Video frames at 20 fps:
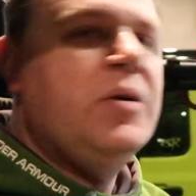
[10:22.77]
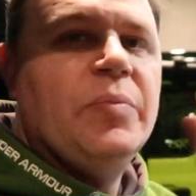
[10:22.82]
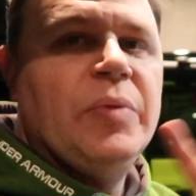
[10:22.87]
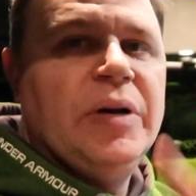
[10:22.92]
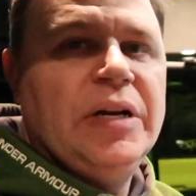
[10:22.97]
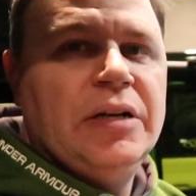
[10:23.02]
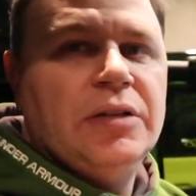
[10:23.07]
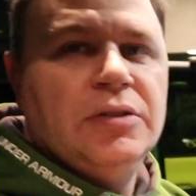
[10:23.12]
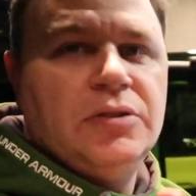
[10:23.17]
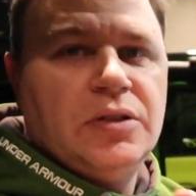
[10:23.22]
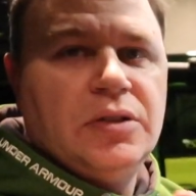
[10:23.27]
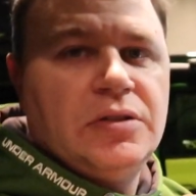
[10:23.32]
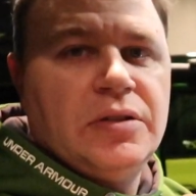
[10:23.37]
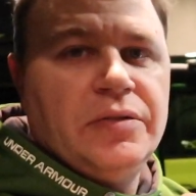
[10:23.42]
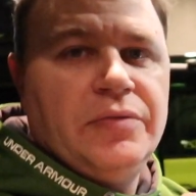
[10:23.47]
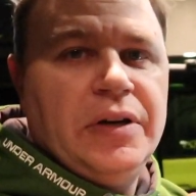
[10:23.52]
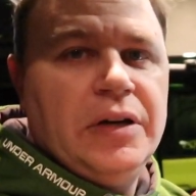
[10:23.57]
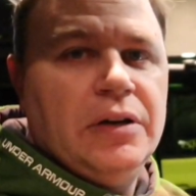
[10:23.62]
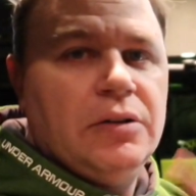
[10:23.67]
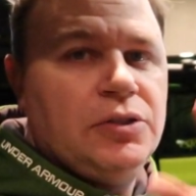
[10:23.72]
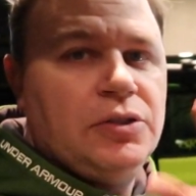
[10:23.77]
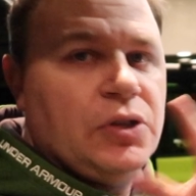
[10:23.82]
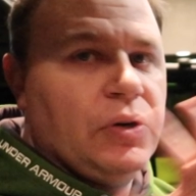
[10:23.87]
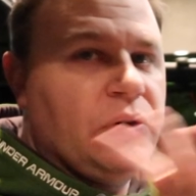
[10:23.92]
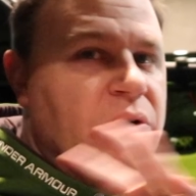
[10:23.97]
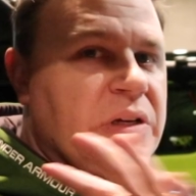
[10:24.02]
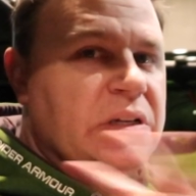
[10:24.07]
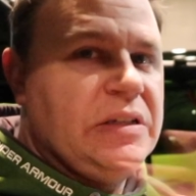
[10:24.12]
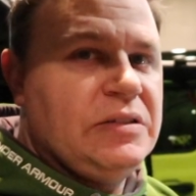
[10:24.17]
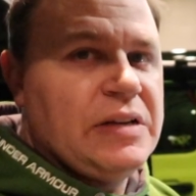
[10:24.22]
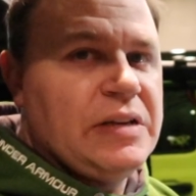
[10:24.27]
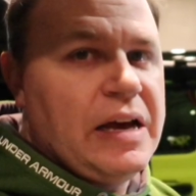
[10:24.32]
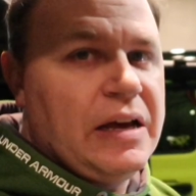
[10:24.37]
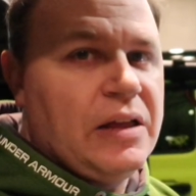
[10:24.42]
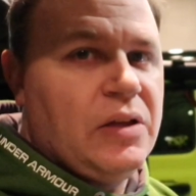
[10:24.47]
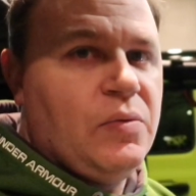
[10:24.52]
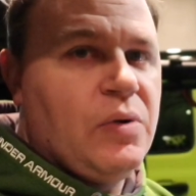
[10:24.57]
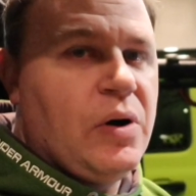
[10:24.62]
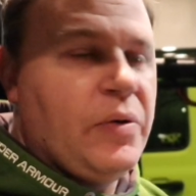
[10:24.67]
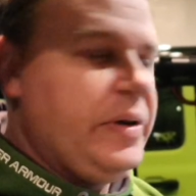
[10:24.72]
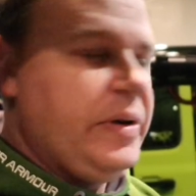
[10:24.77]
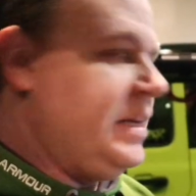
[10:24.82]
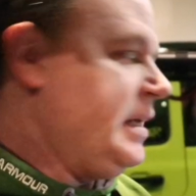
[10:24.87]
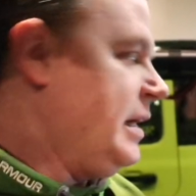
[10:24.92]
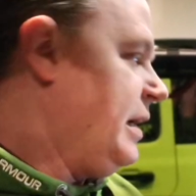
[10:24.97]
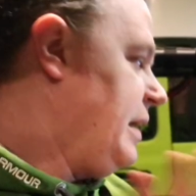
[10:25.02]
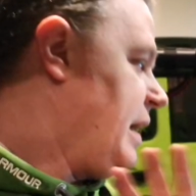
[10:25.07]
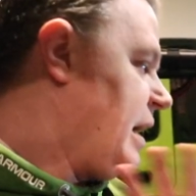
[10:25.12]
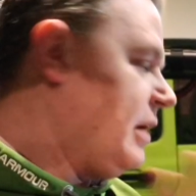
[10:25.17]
but here's just a video showing you exactly what we did,